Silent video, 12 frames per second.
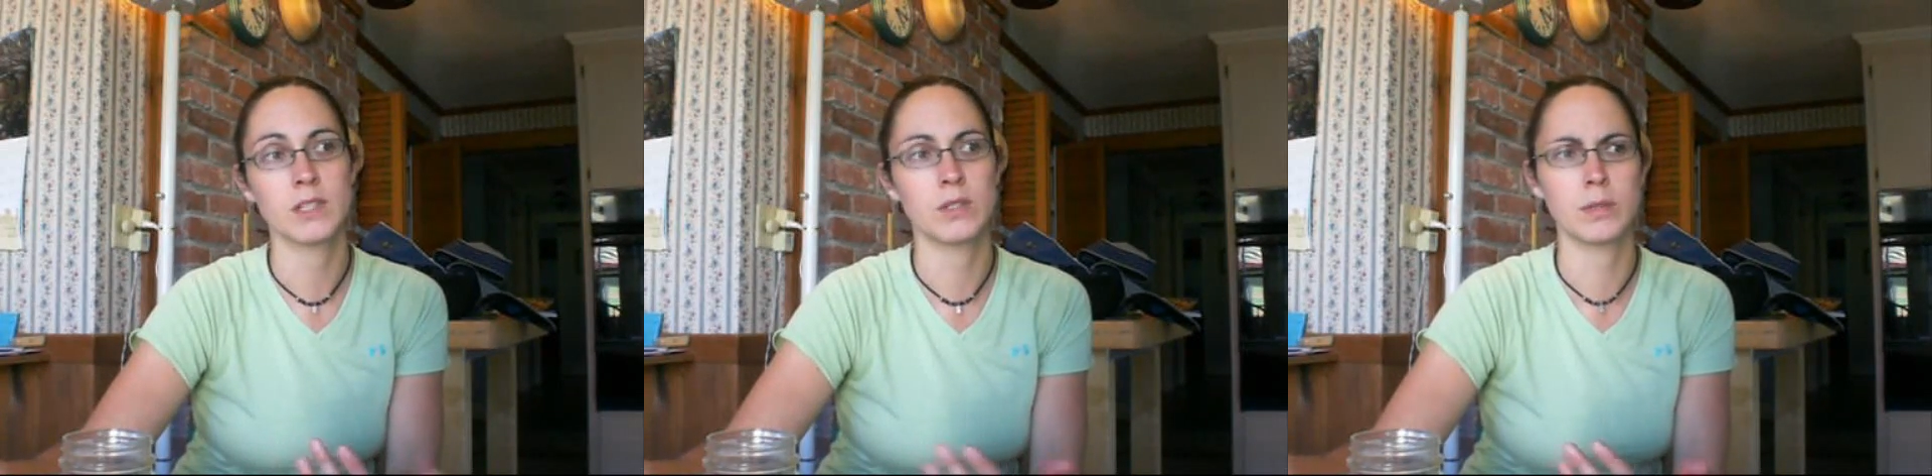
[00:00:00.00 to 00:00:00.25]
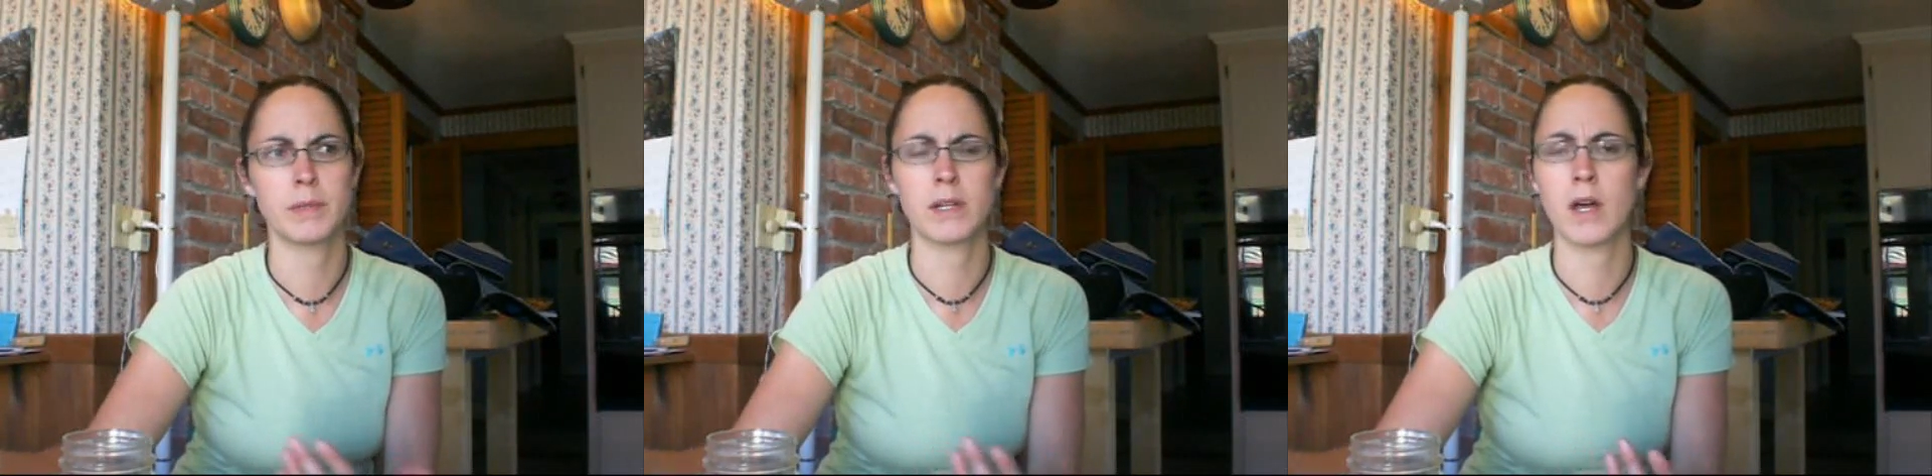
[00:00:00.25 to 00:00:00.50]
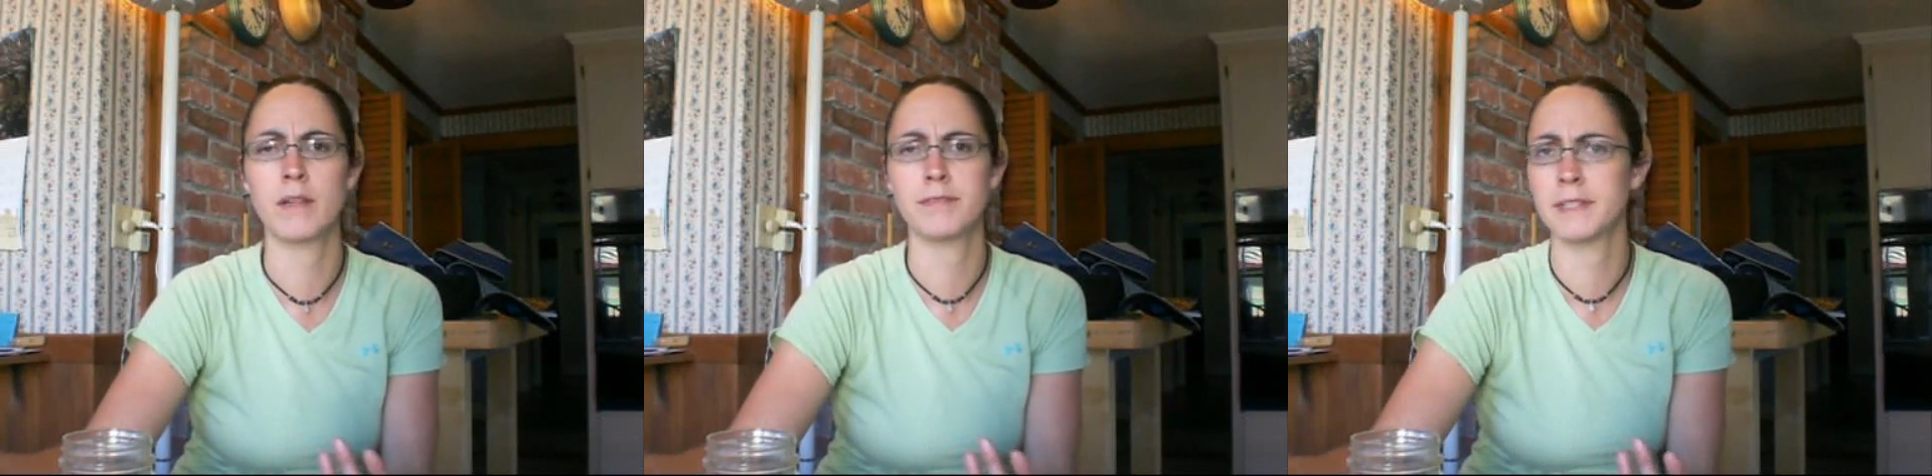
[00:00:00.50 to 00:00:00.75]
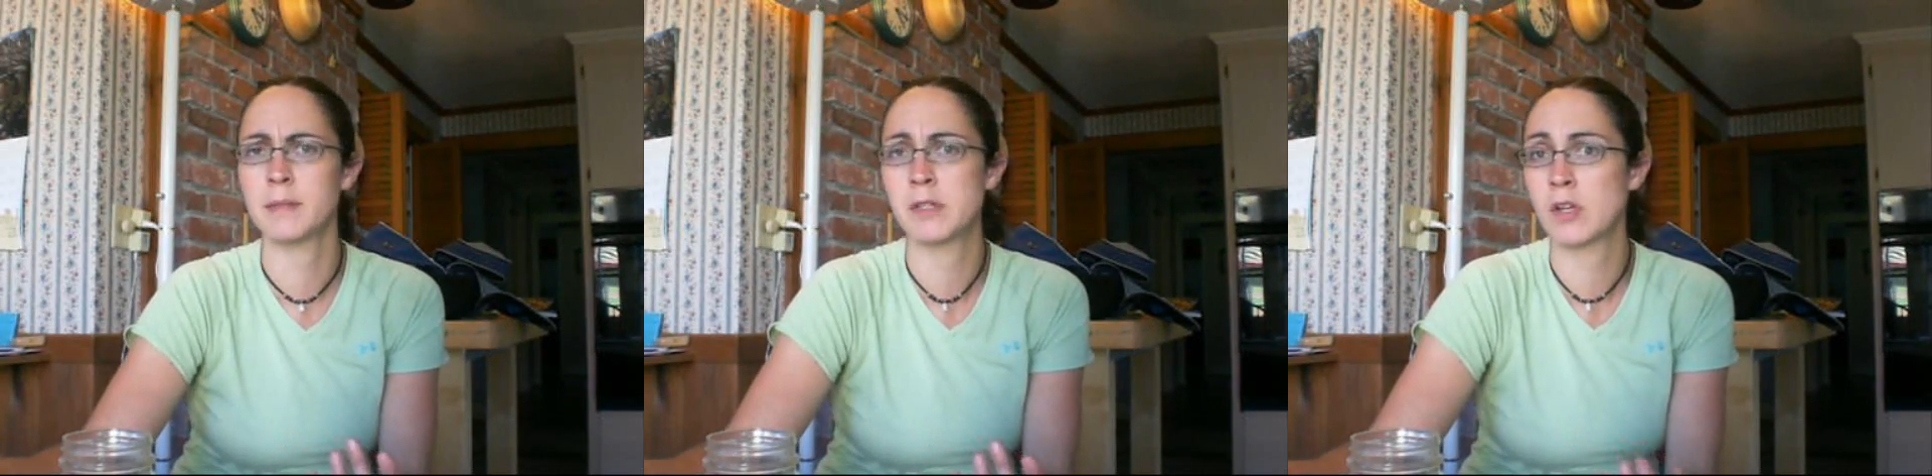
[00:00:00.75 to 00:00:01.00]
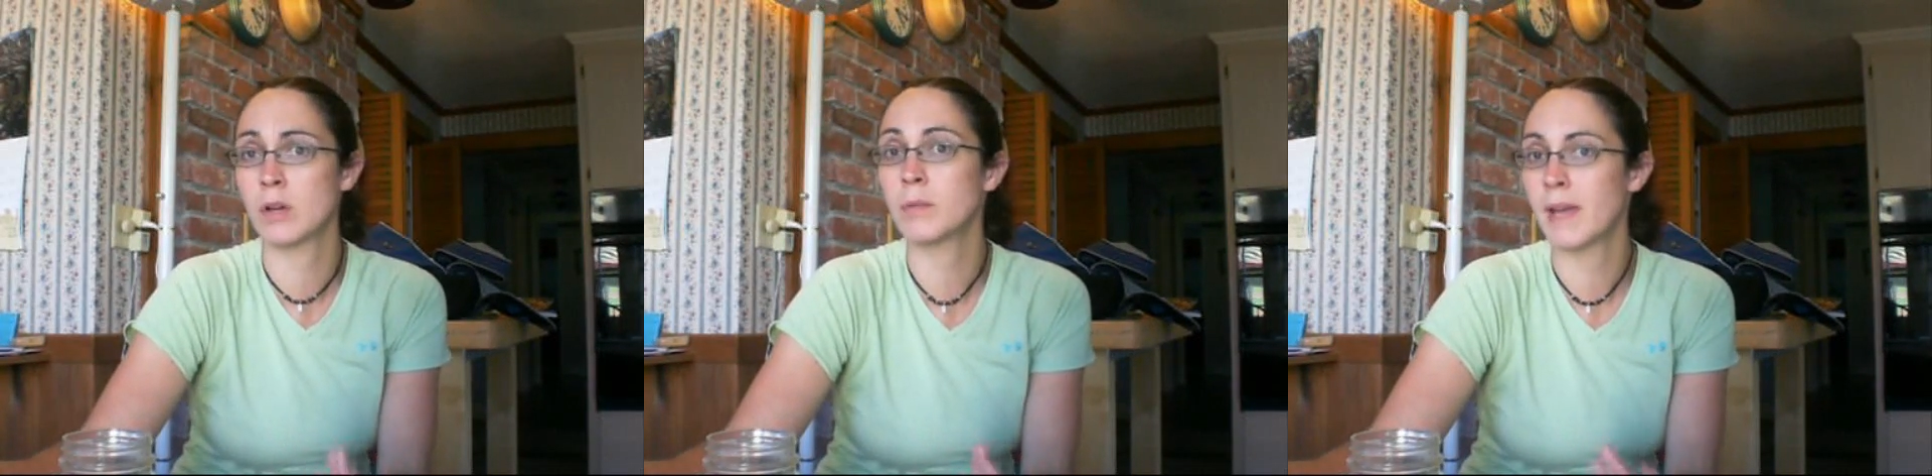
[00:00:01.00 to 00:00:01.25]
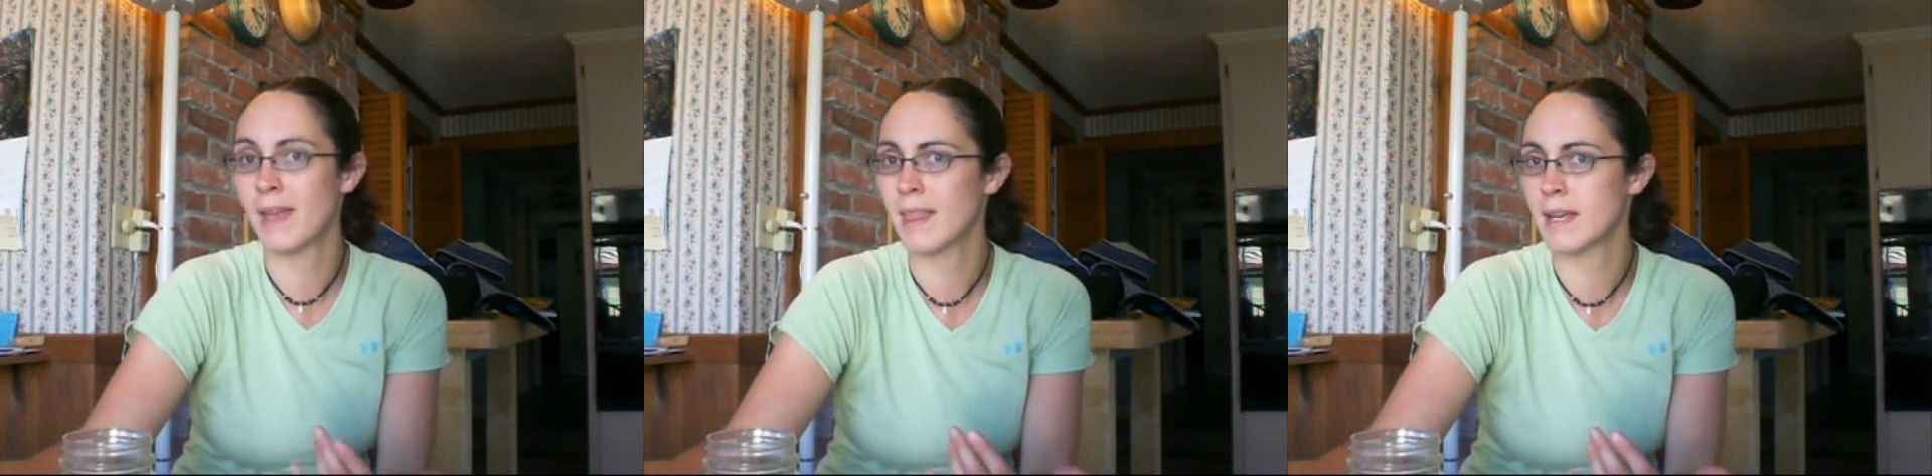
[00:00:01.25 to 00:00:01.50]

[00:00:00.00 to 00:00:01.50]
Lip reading: or what do you call it, filet mignon we had